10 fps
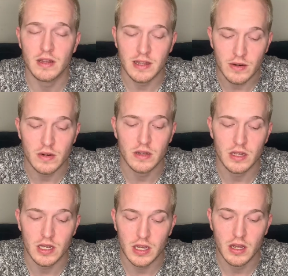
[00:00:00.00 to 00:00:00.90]

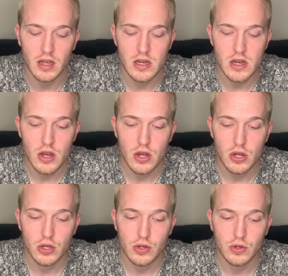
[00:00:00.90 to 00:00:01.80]
Literally,
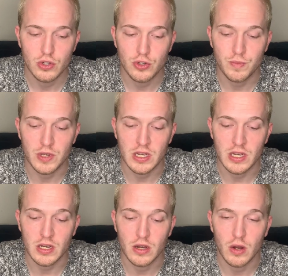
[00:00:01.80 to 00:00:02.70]
to
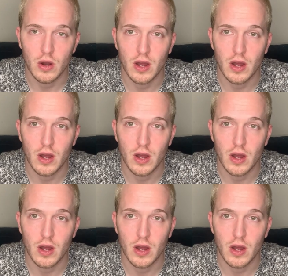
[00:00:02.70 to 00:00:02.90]
be